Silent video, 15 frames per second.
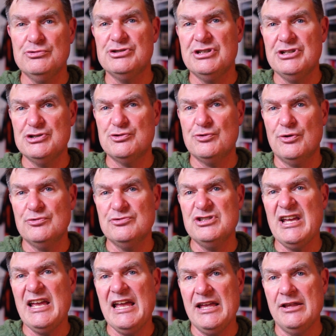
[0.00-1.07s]
Seastrong
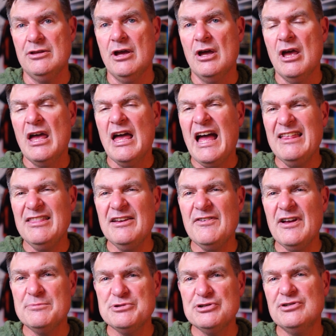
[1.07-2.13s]
10. And they've
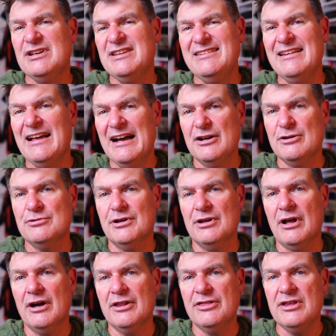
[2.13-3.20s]
absolutely nailed it.
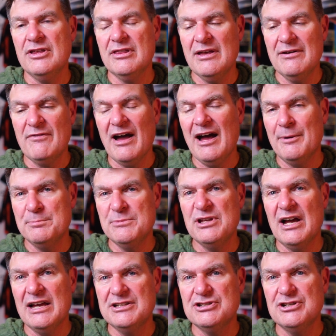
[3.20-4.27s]
I think they've
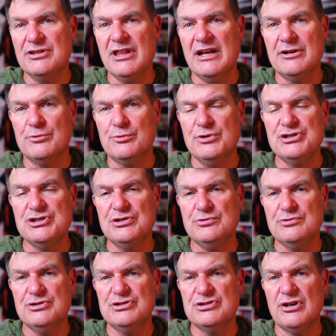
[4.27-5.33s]
updated that original
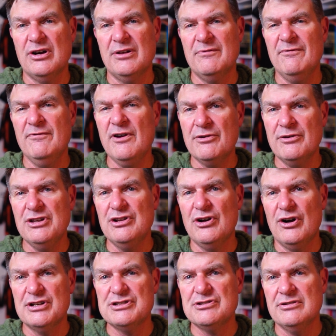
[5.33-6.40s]
design very
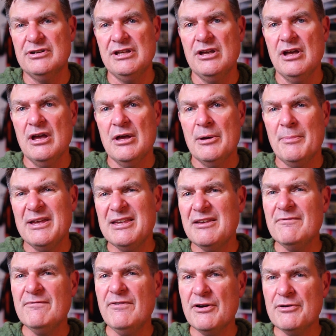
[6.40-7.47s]
nicely,
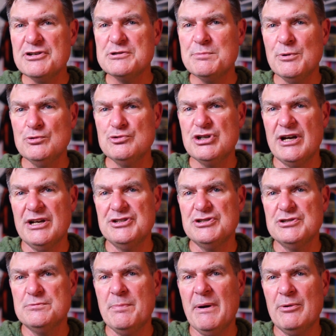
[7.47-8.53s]
making very small
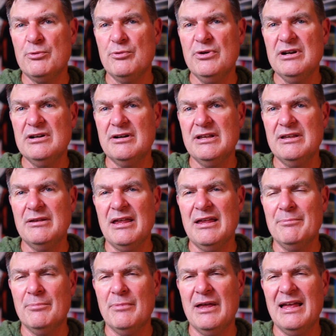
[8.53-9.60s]
changes, but really,
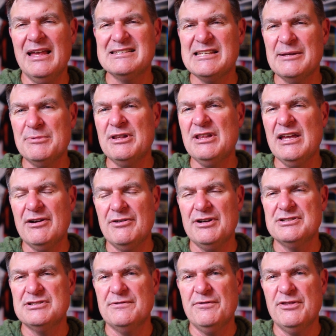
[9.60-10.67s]
except in the
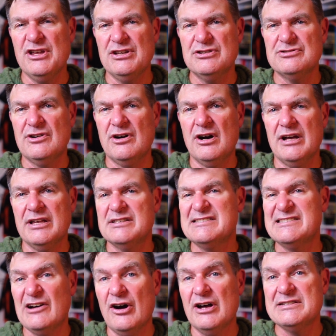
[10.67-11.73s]
areas of things like
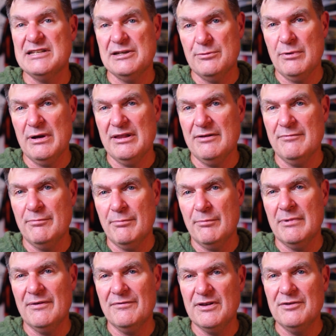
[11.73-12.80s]
sizing, where
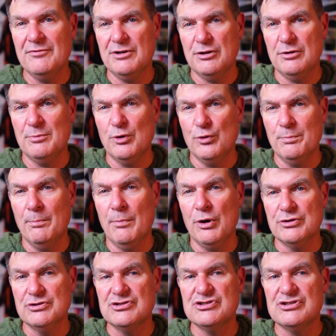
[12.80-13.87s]
they've given it a more
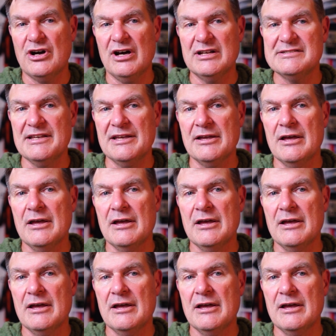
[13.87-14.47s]
modern sizing.